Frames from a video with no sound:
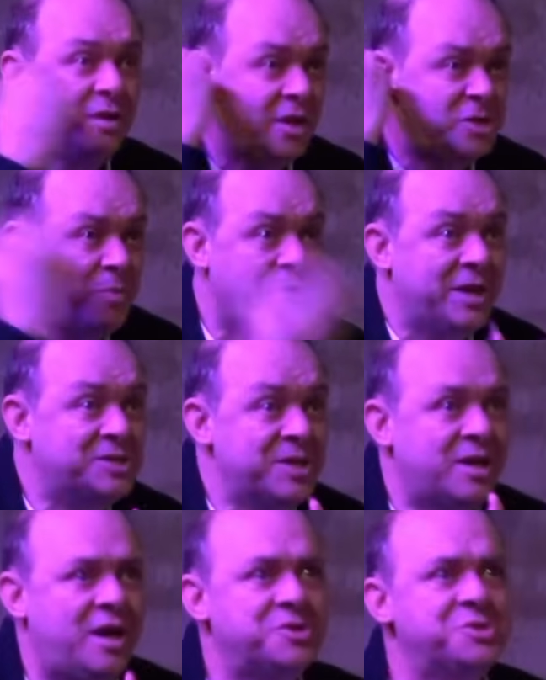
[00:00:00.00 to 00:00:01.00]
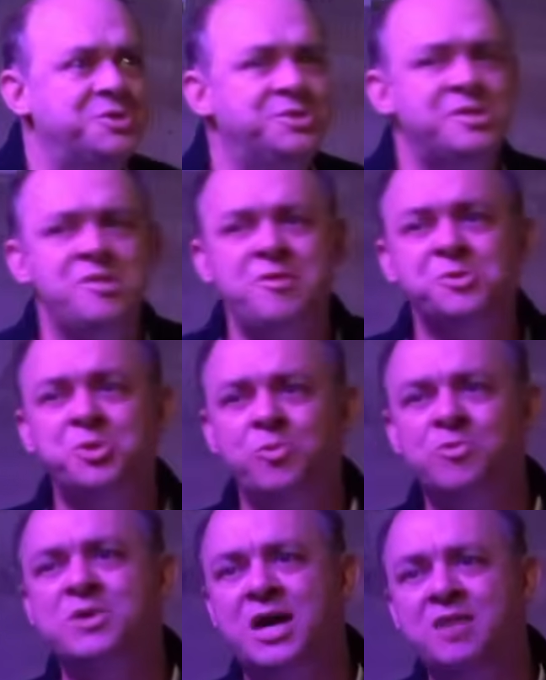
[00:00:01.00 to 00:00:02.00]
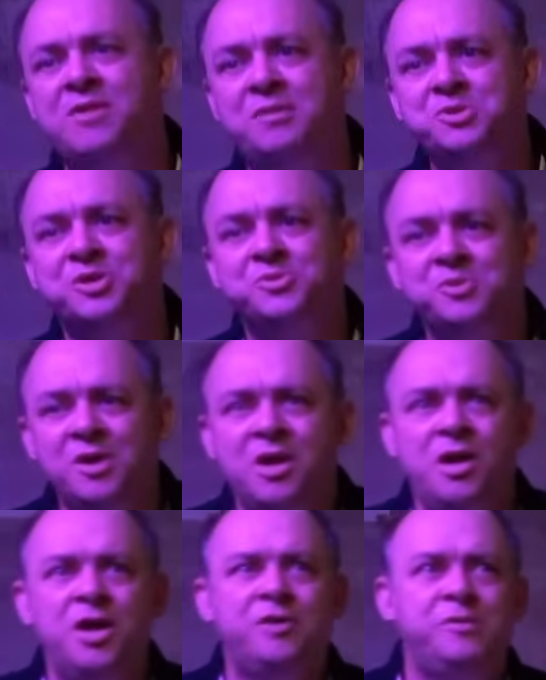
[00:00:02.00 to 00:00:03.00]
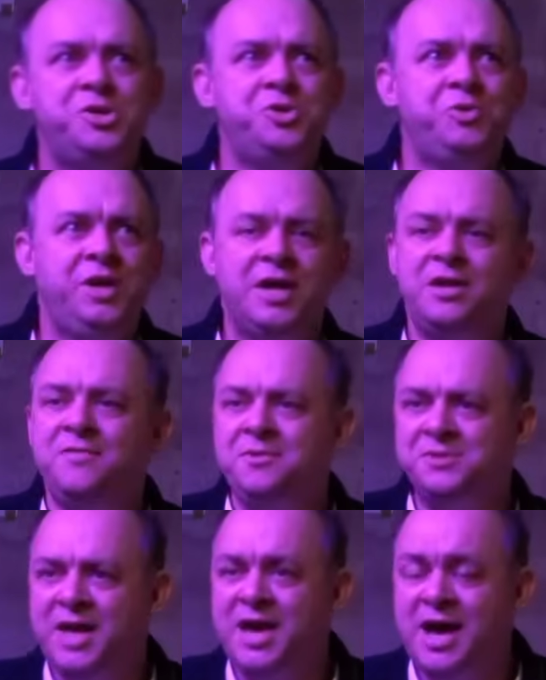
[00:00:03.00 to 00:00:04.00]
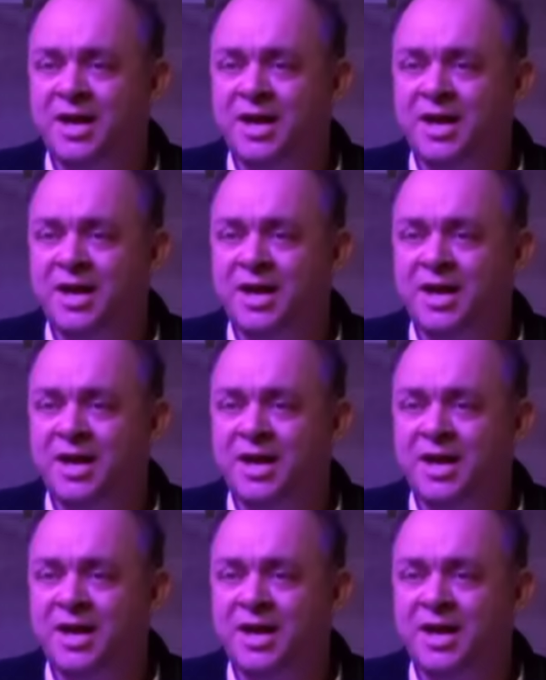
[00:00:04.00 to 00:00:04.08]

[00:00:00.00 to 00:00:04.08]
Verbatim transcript: experience in consciousness, and then there's the real kind of objects, which you get if you take